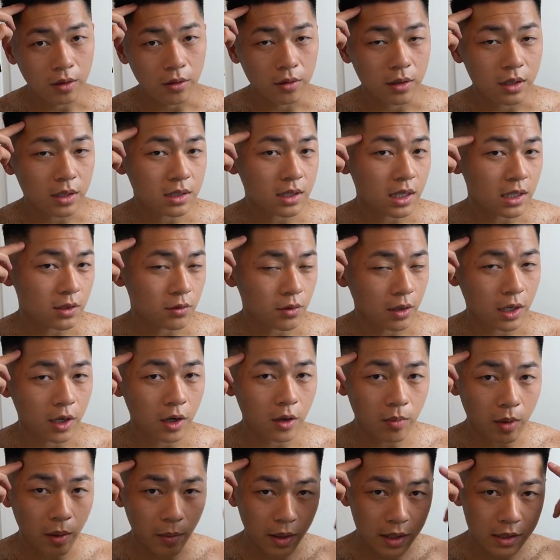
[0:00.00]
You know, these lines right
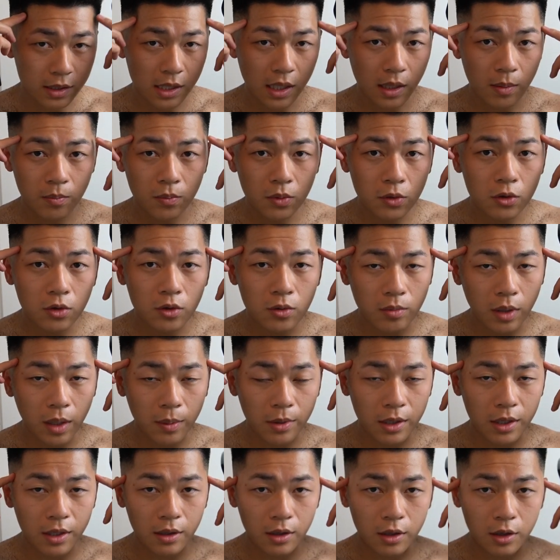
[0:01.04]
here by my temple,
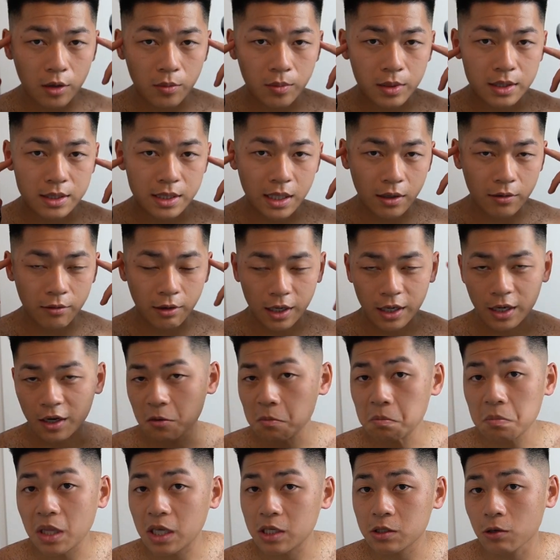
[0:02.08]
maybe a little bit down right
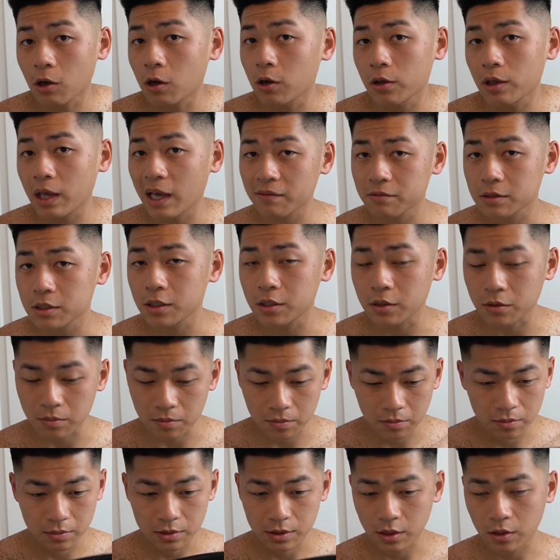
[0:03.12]
here, that's all you have to do.
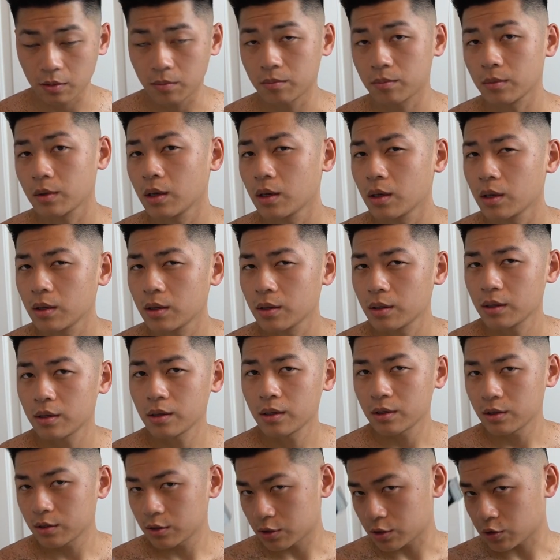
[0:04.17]
So
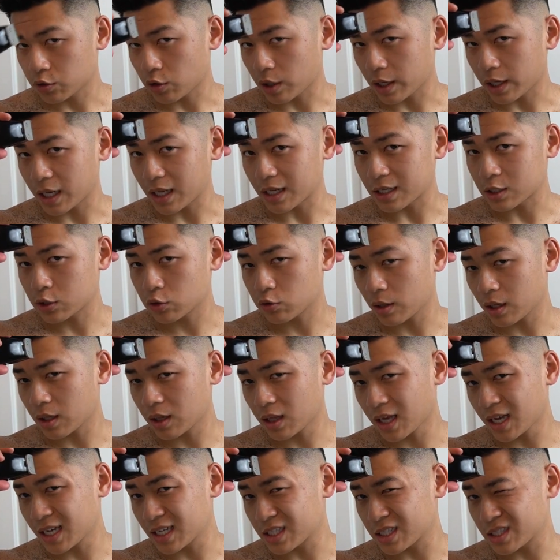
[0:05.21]
just try and get a straight
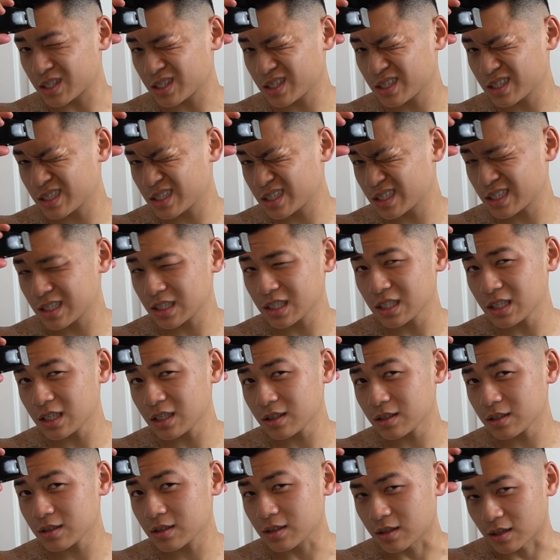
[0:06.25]
line, just
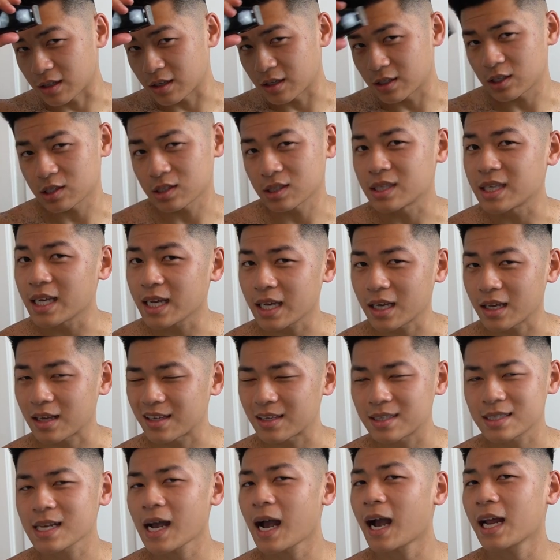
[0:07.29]
nick it
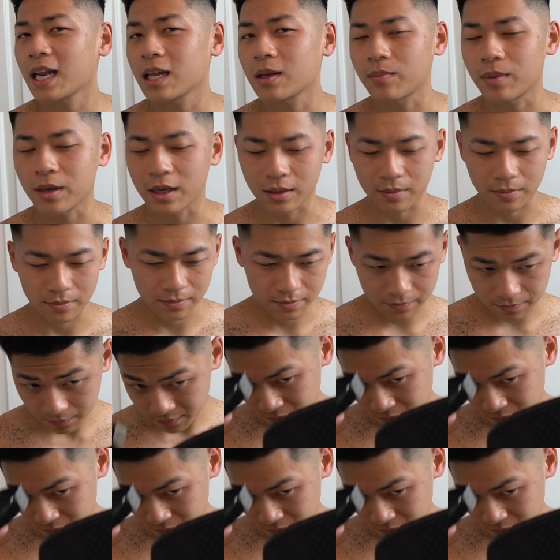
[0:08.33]
a tiny bit.